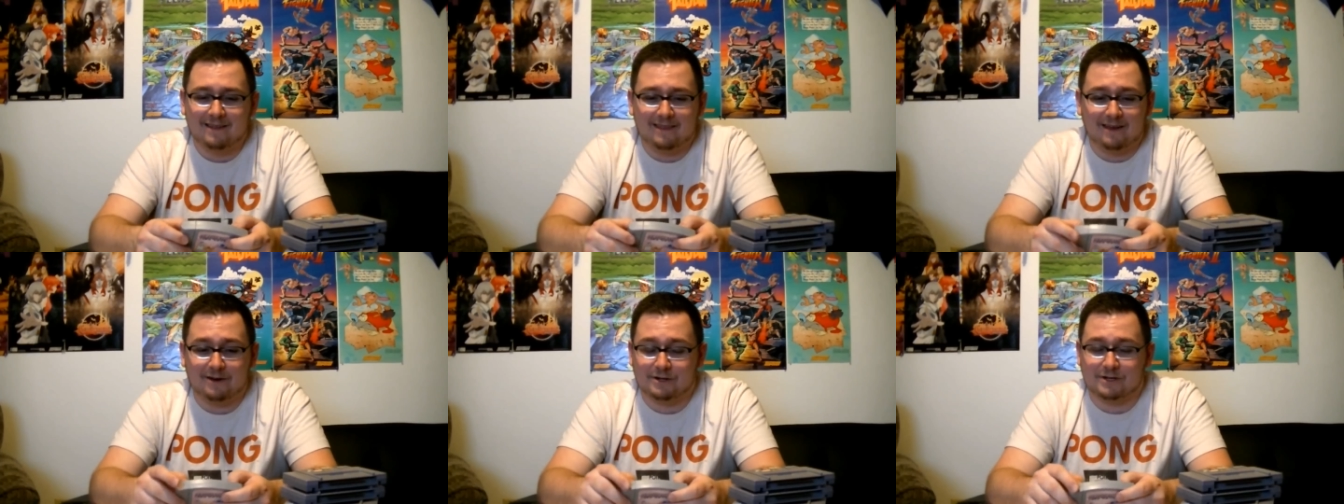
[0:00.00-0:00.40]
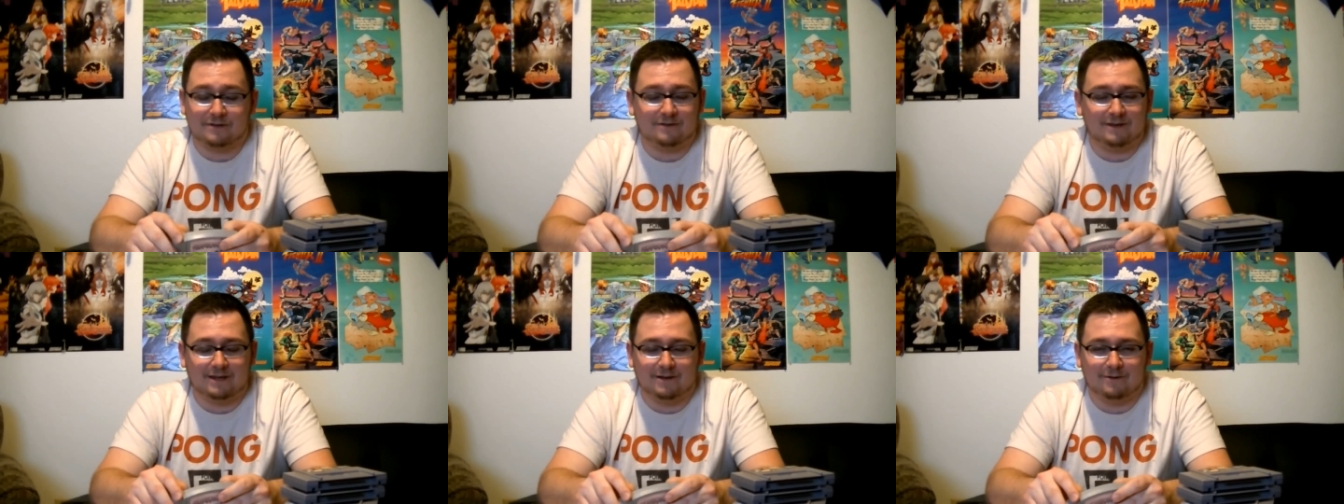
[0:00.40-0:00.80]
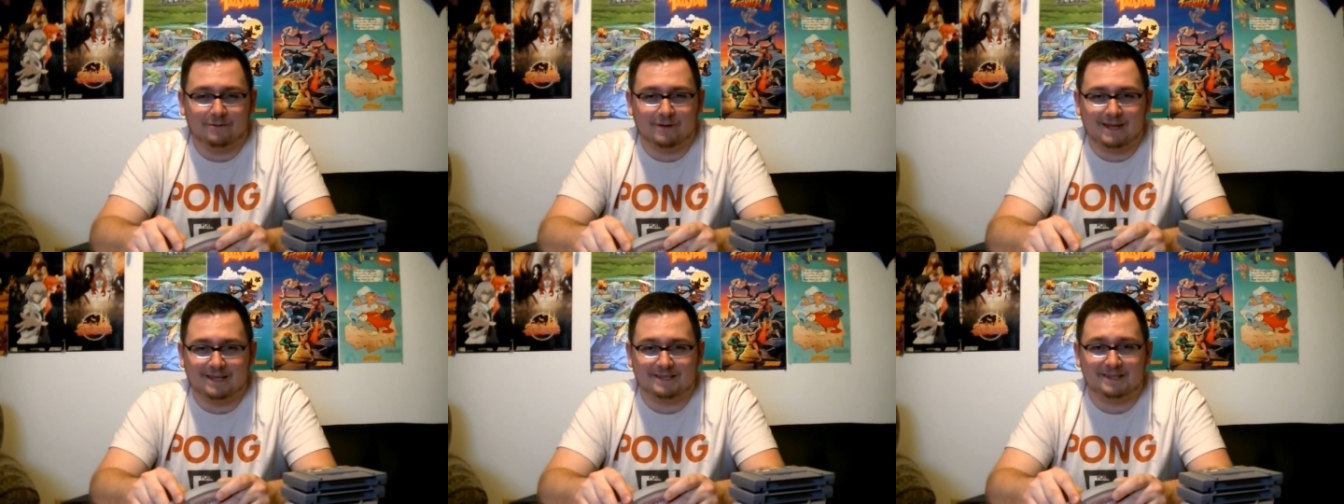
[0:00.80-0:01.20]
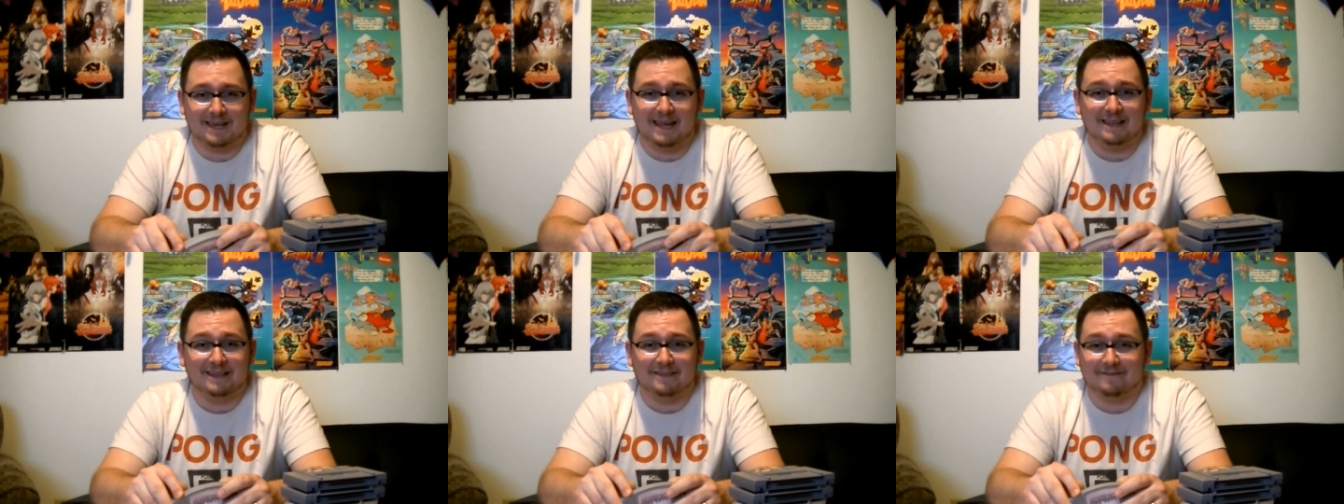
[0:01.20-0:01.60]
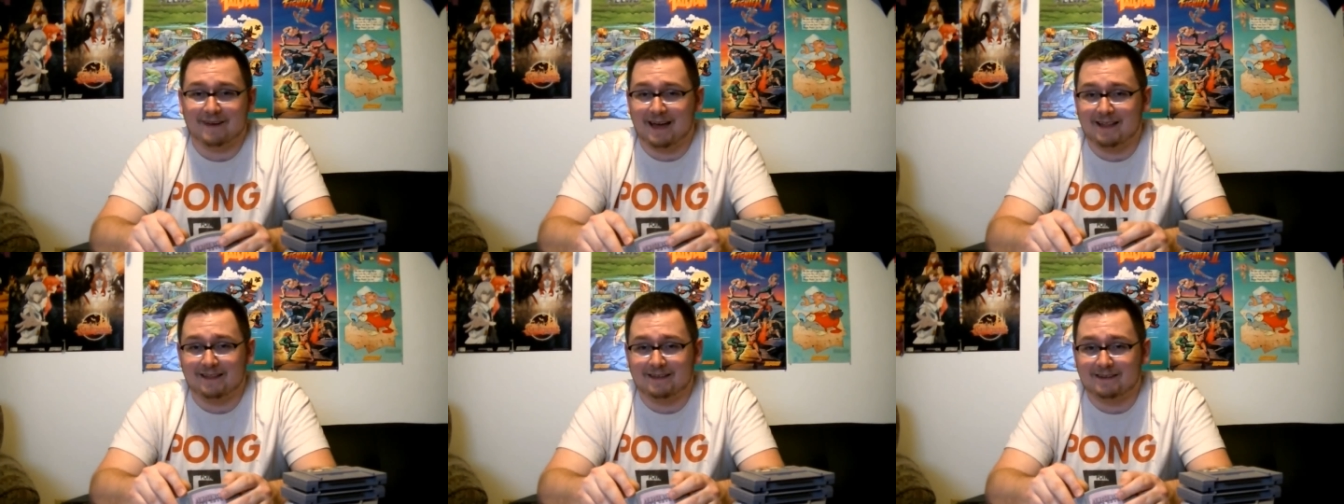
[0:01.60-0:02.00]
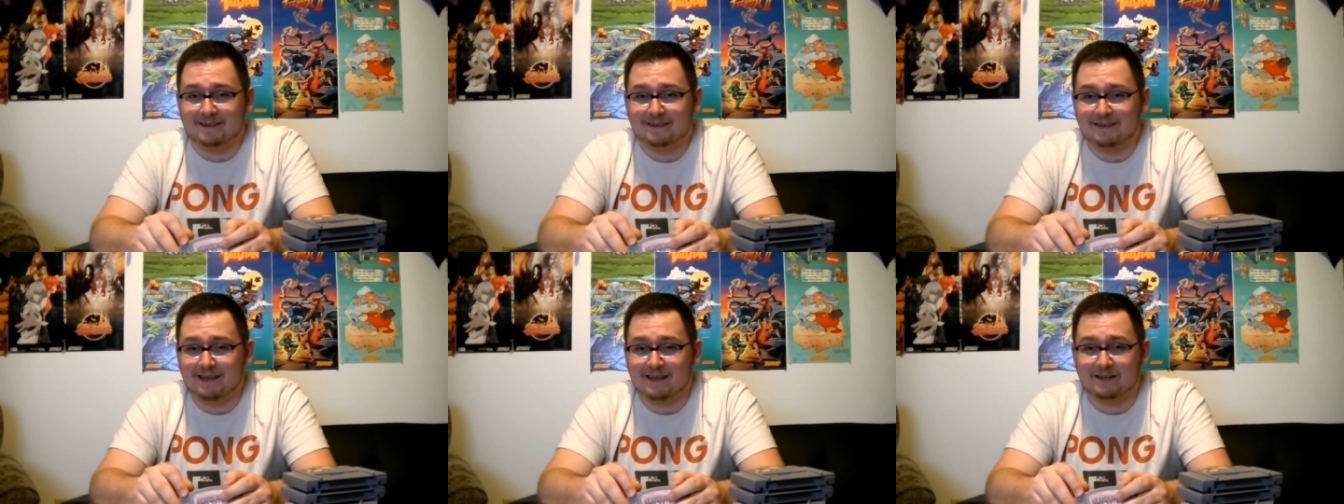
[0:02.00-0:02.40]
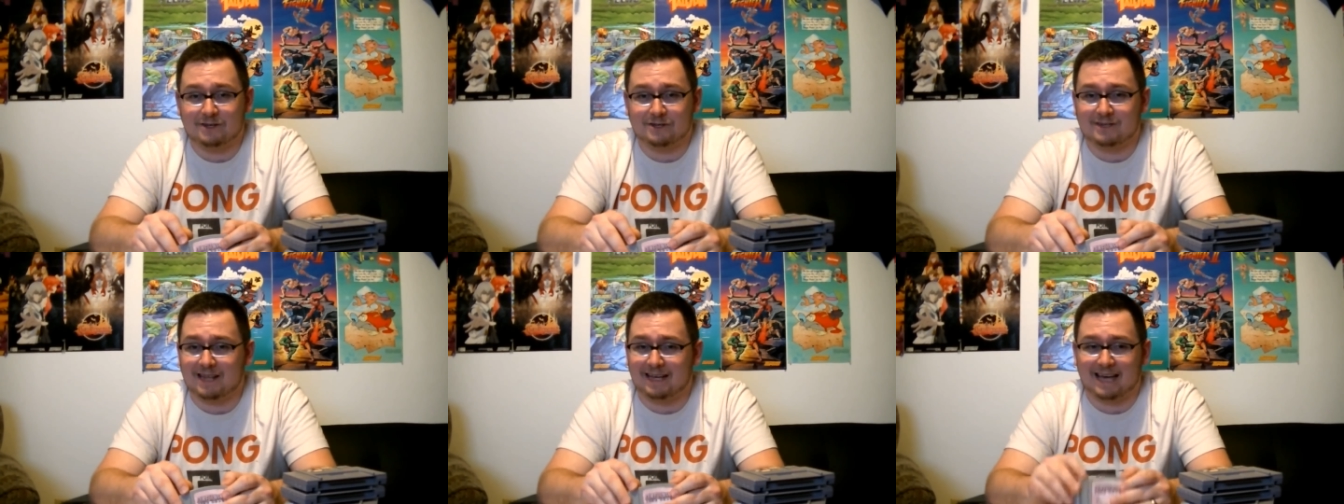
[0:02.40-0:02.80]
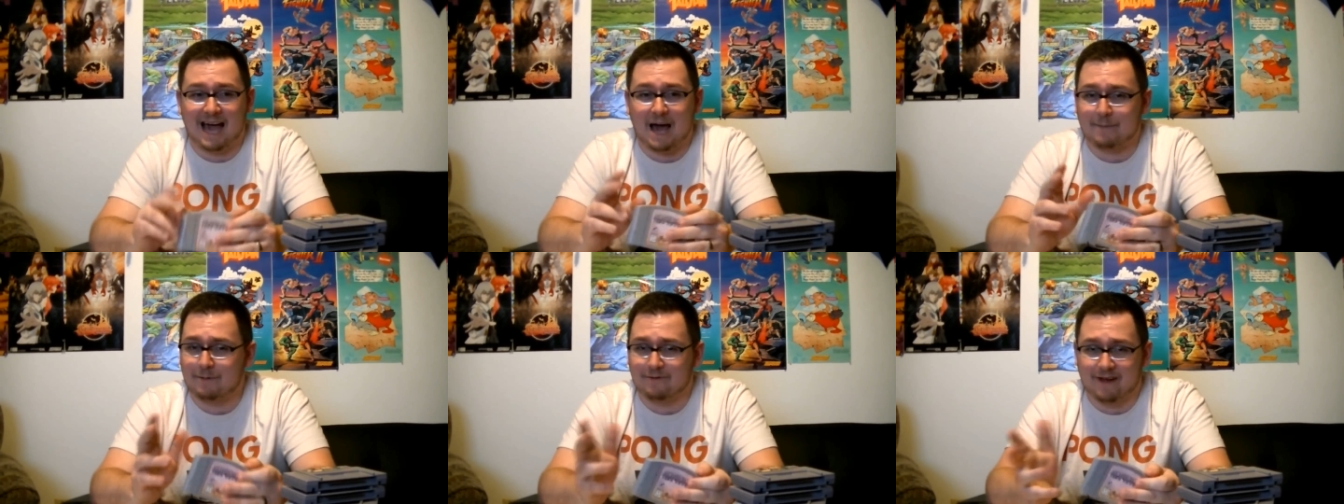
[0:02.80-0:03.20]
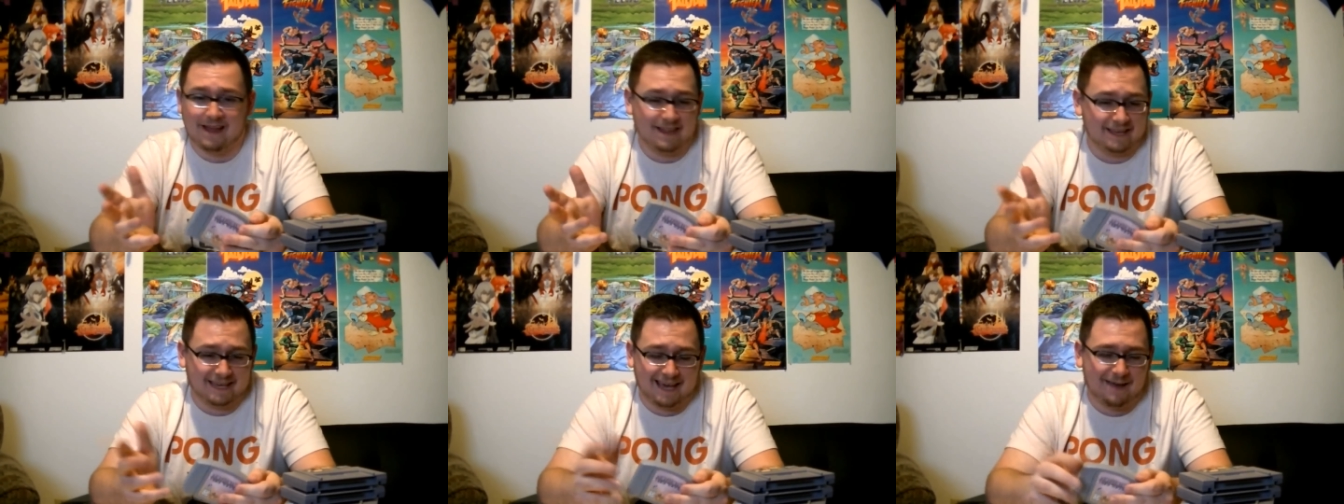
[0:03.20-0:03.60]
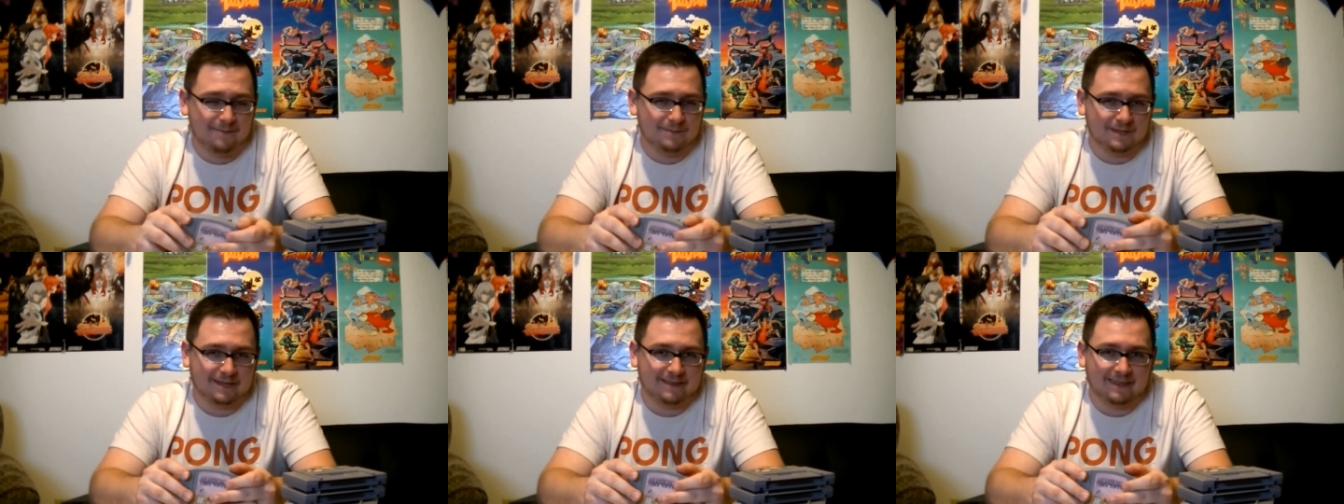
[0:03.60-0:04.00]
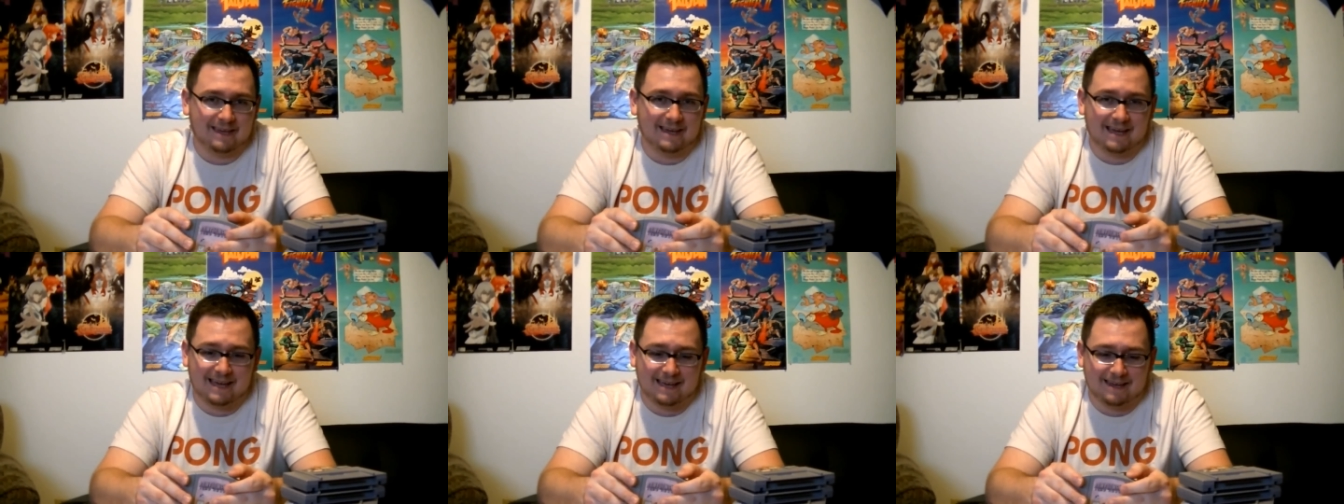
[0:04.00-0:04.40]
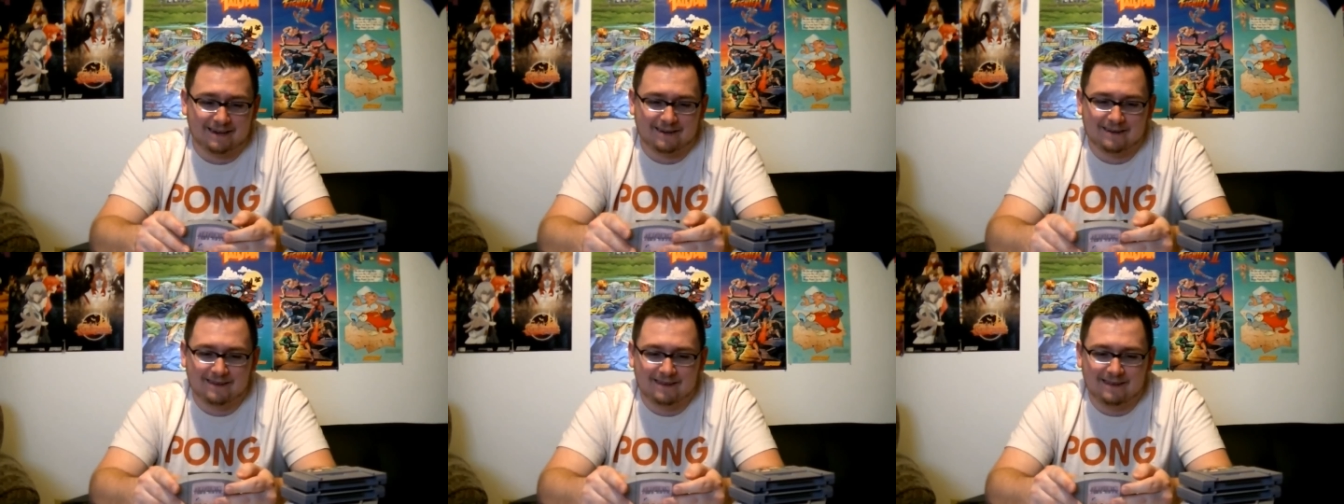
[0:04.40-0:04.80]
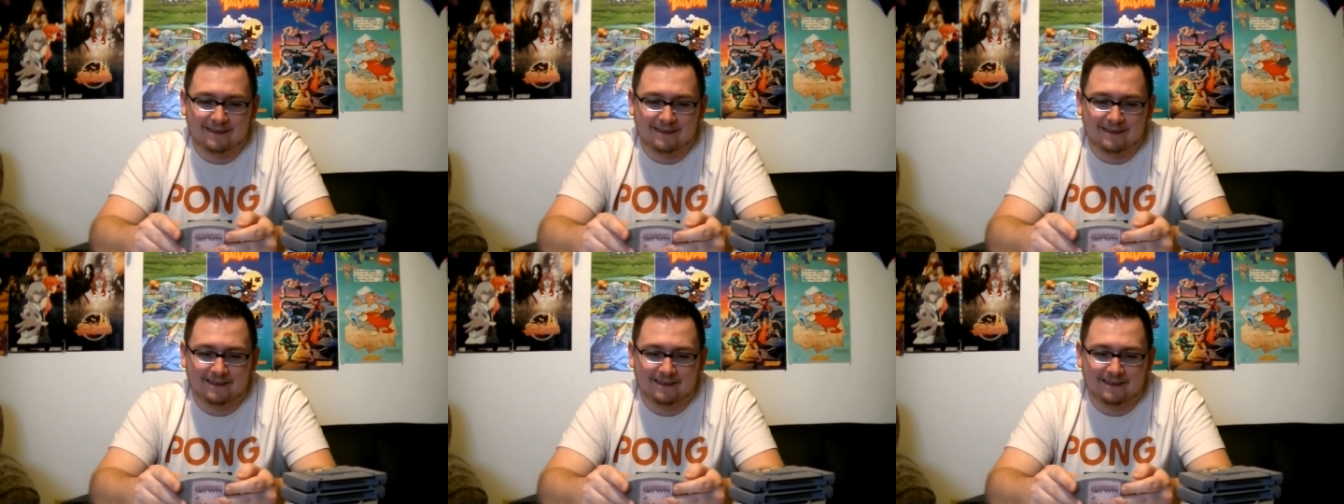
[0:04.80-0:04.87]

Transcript: They're just you know insanely violent and just like hyper violent games like that, and